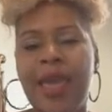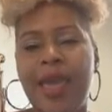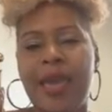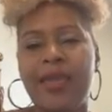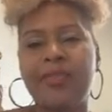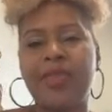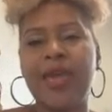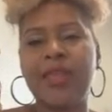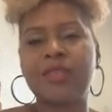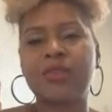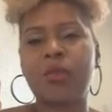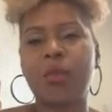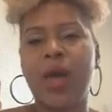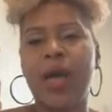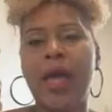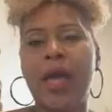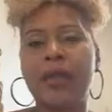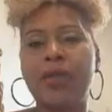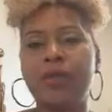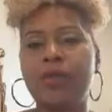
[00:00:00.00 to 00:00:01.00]
And that's
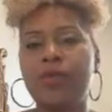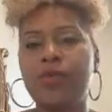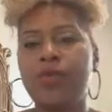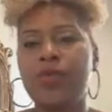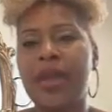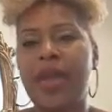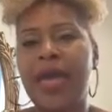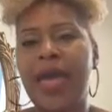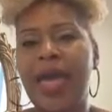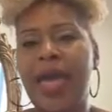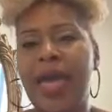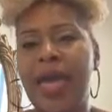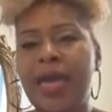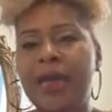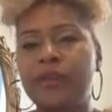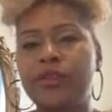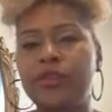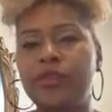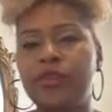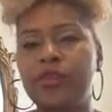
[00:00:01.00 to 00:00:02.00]
why I knew that I
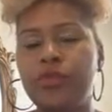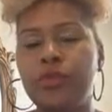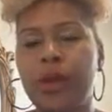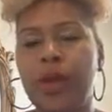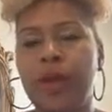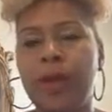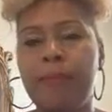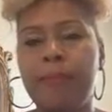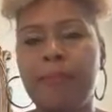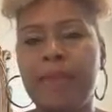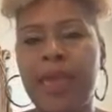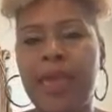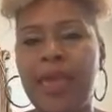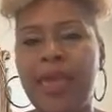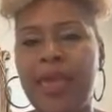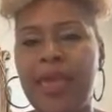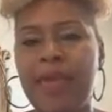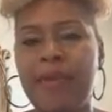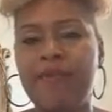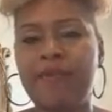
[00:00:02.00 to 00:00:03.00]
had to
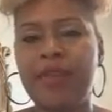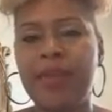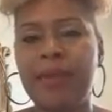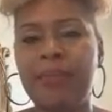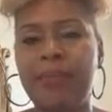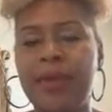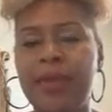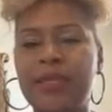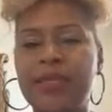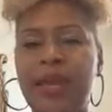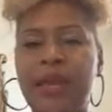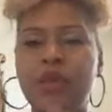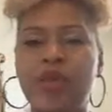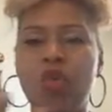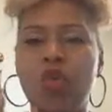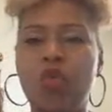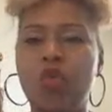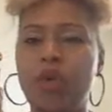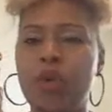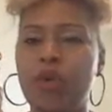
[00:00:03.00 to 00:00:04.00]
make Kyphi, because I
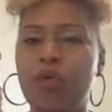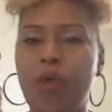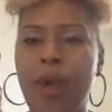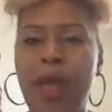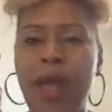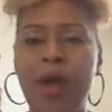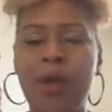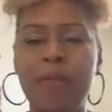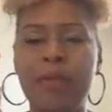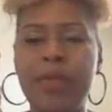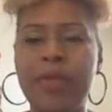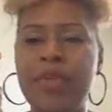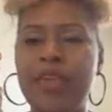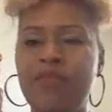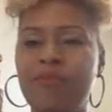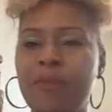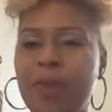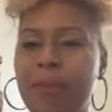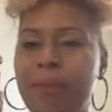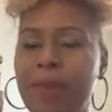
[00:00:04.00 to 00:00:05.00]
knew it would ground me,
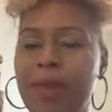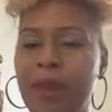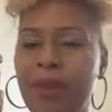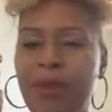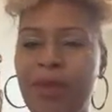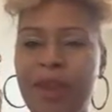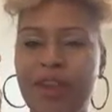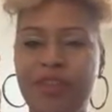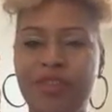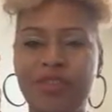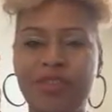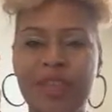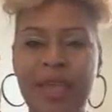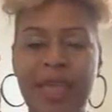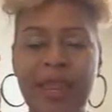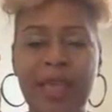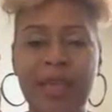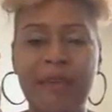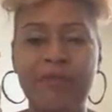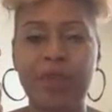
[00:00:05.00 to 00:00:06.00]
give me a better
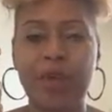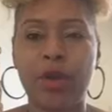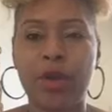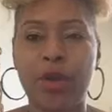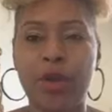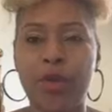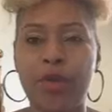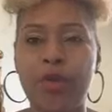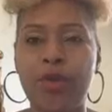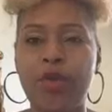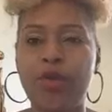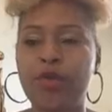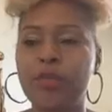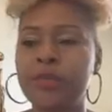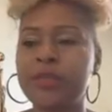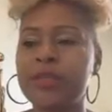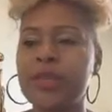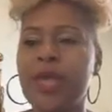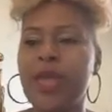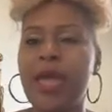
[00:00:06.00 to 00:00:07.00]
understanding of the
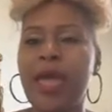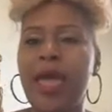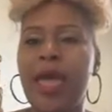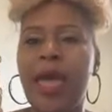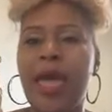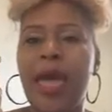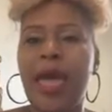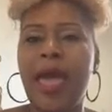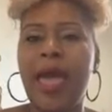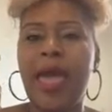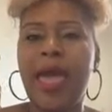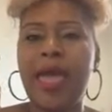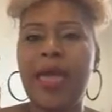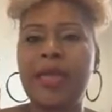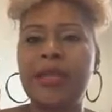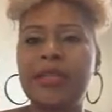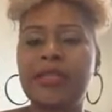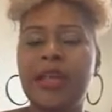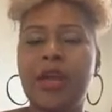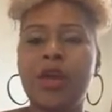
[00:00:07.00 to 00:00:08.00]
herbs.
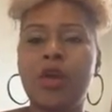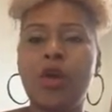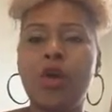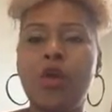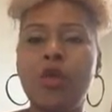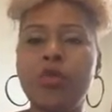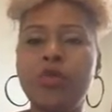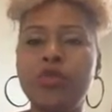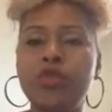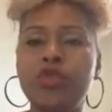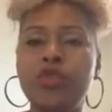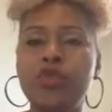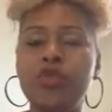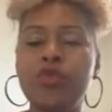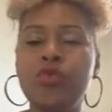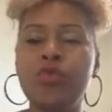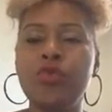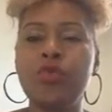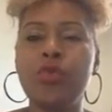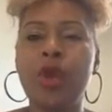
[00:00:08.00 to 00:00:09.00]
And go
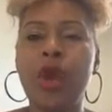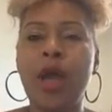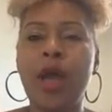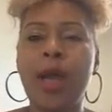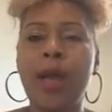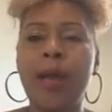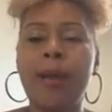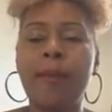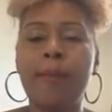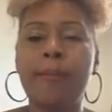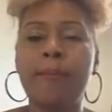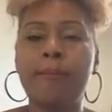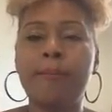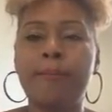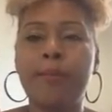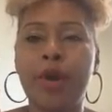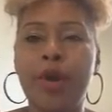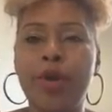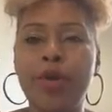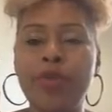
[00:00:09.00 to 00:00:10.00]
to
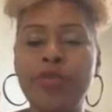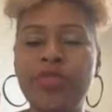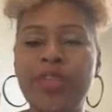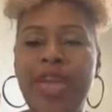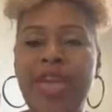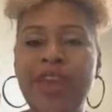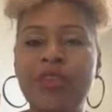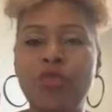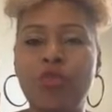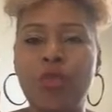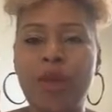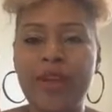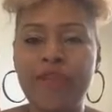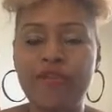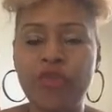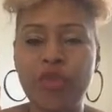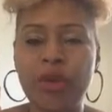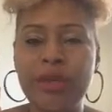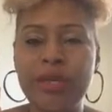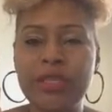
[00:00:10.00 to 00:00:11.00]
Mirth and
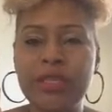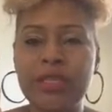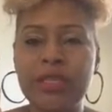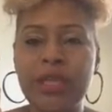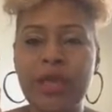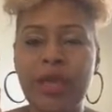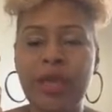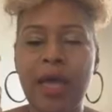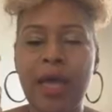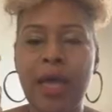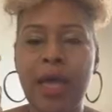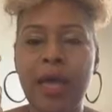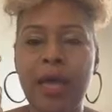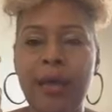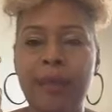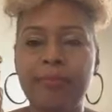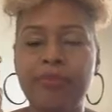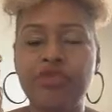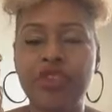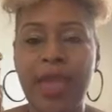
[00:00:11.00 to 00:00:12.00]
Reference
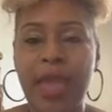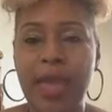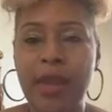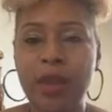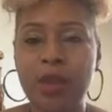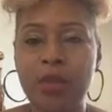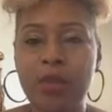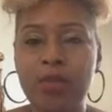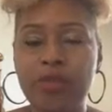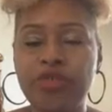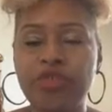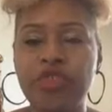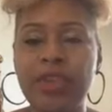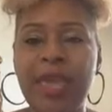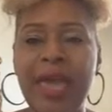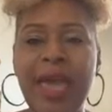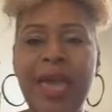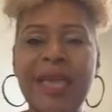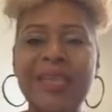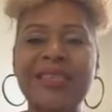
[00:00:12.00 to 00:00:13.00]
channel. She
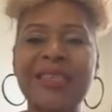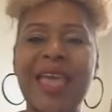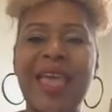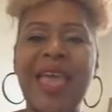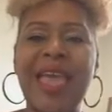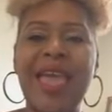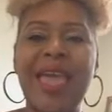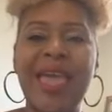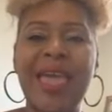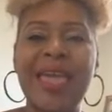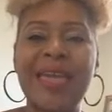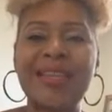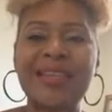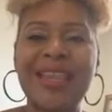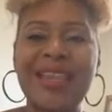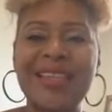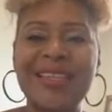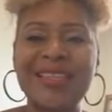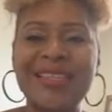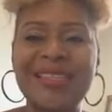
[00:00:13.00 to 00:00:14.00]
has an
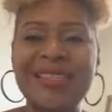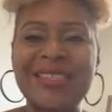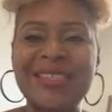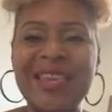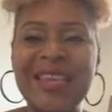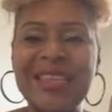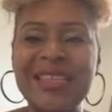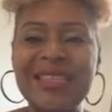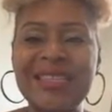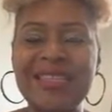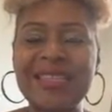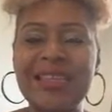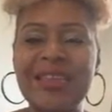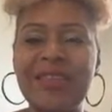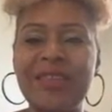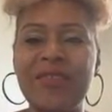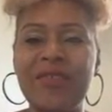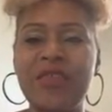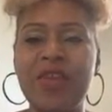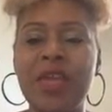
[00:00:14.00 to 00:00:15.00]

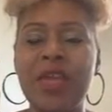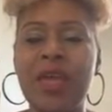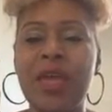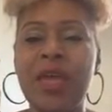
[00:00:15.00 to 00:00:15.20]
extensive,